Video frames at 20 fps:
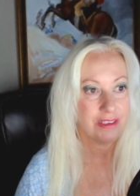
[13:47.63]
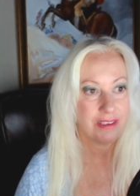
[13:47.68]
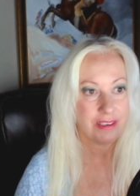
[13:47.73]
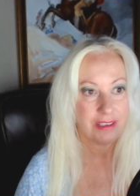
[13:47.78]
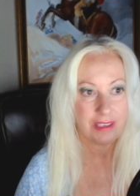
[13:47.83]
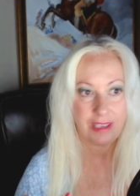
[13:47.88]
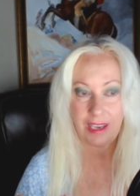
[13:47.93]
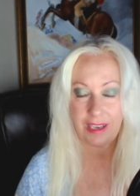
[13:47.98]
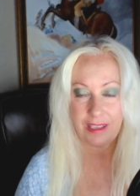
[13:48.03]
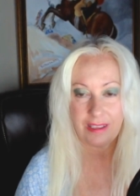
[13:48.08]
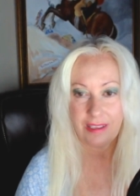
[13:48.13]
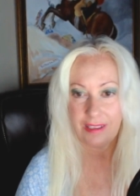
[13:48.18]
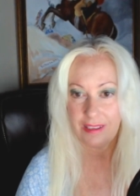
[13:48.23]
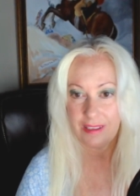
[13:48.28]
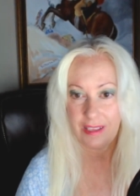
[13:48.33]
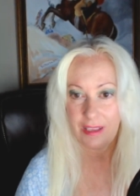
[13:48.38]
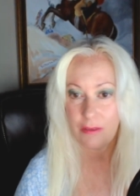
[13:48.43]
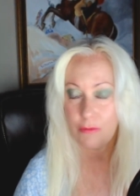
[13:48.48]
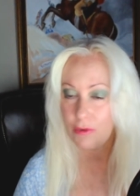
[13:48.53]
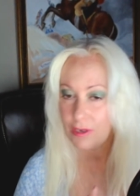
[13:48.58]
Yeah,
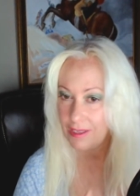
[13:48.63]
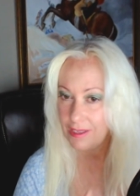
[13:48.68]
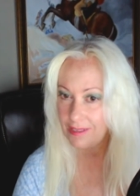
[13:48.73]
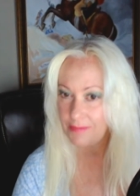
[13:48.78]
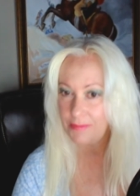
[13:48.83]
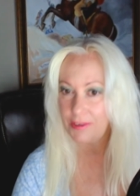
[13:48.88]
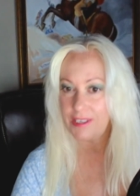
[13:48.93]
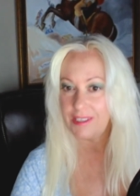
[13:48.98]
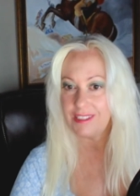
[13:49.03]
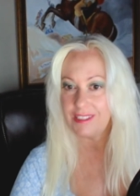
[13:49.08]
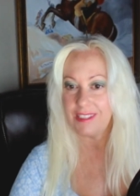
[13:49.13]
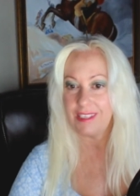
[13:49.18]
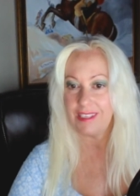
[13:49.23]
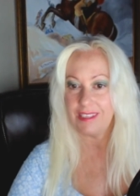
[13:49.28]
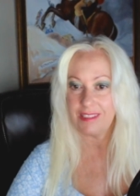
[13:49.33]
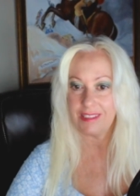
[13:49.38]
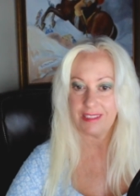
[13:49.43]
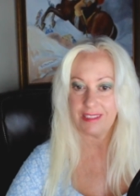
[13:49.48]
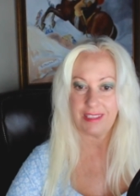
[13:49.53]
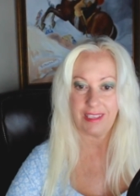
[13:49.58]
and one of the biggest
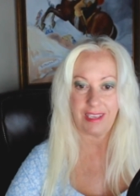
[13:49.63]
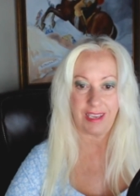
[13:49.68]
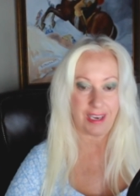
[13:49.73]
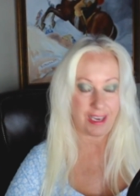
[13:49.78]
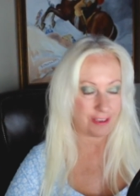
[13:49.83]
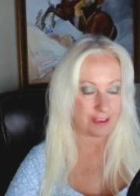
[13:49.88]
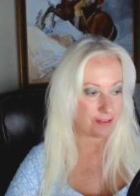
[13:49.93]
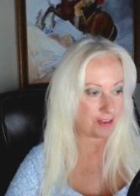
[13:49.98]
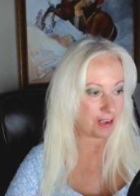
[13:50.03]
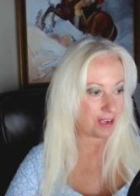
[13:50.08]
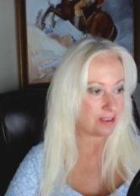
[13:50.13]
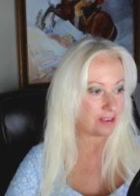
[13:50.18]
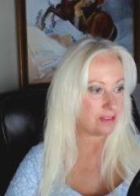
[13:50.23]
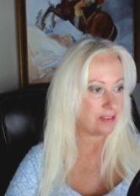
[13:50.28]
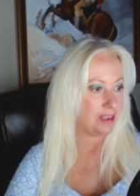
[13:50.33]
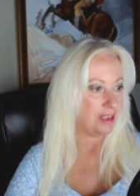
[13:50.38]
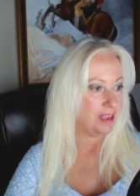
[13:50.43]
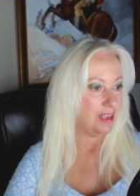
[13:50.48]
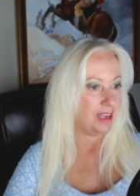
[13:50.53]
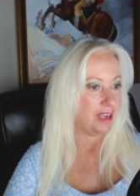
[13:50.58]
things that I
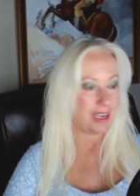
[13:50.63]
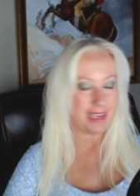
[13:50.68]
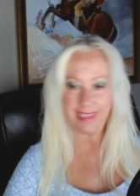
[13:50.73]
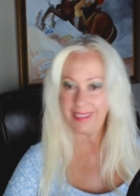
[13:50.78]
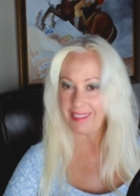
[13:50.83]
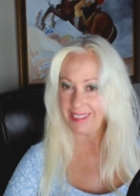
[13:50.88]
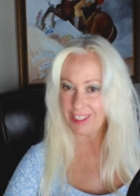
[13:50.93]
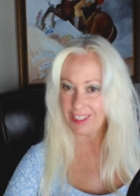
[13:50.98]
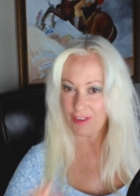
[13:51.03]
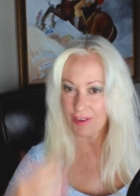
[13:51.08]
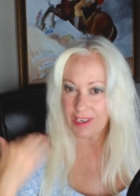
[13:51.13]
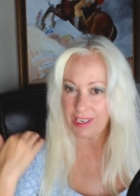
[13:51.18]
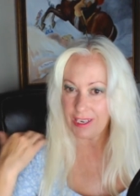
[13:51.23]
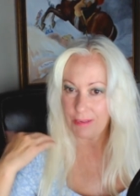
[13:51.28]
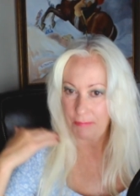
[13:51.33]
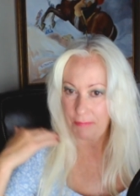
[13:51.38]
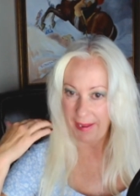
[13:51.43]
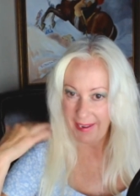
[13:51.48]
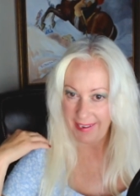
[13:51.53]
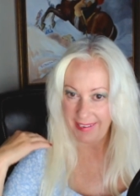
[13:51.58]
found, I had these
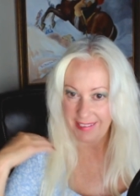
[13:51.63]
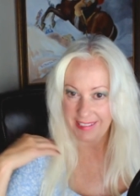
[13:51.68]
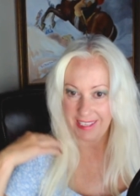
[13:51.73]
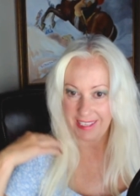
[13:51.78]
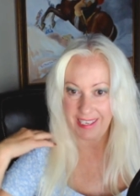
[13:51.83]
chronic pains.